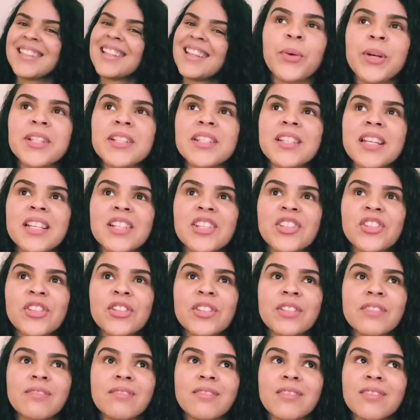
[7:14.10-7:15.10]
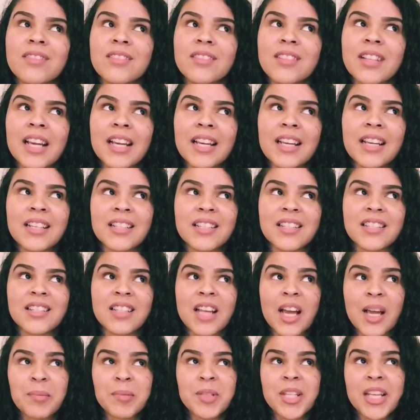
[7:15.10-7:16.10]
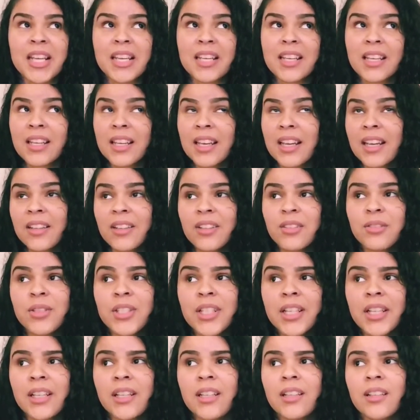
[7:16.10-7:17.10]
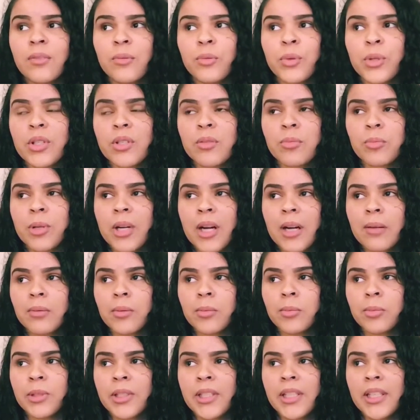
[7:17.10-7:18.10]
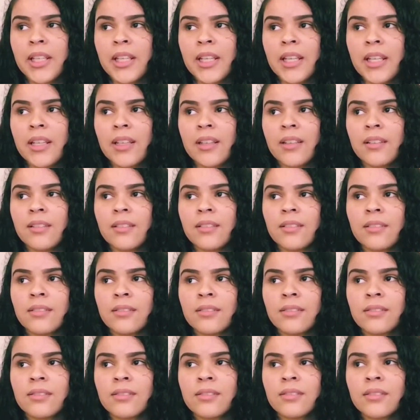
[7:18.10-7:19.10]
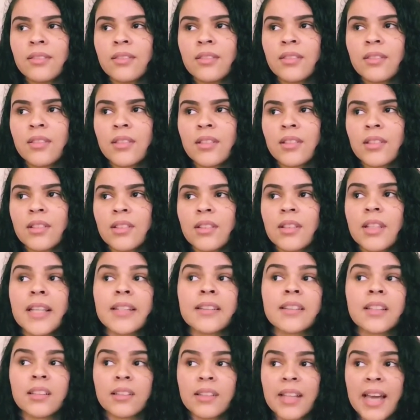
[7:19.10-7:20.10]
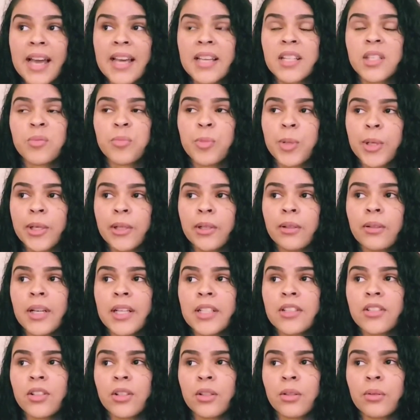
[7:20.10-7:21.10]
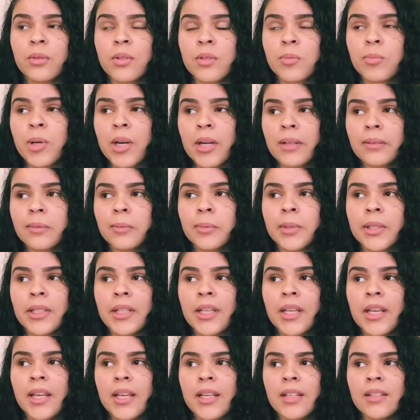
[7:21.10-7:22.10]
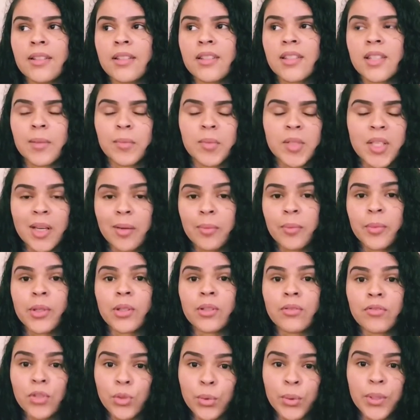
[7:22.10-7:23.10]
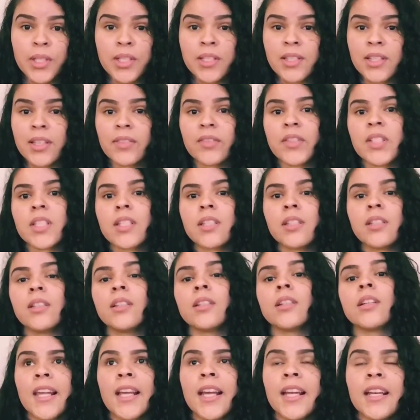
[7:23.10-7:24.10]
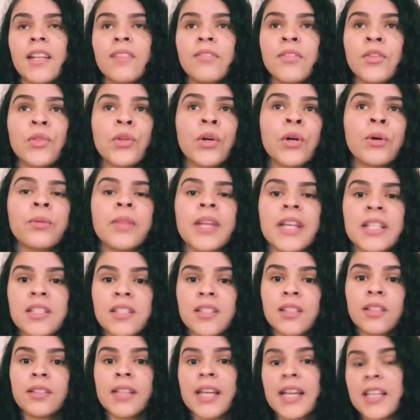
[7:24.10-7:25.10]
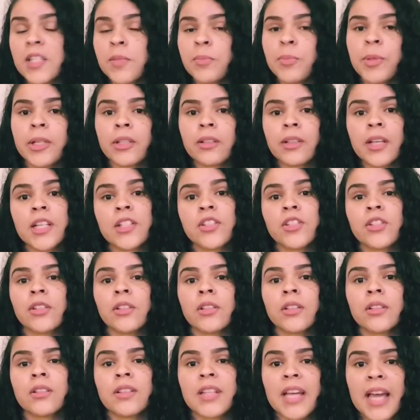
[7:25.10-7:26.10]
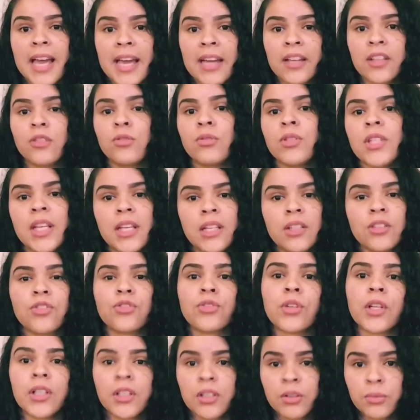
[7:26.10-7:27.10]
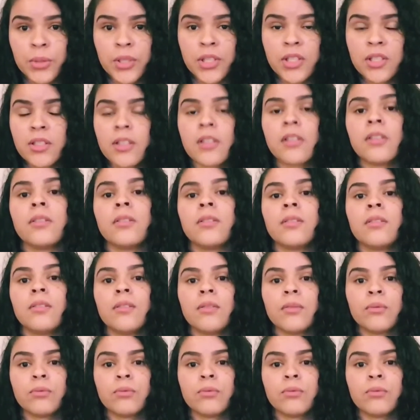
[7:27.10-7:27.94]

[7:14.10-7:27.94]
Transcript: Once I guess stopped taking Accutane was probably in, like, the last pill I took was probably in September of 2017. And even though that's the last pill I took, the Accutane drug was still,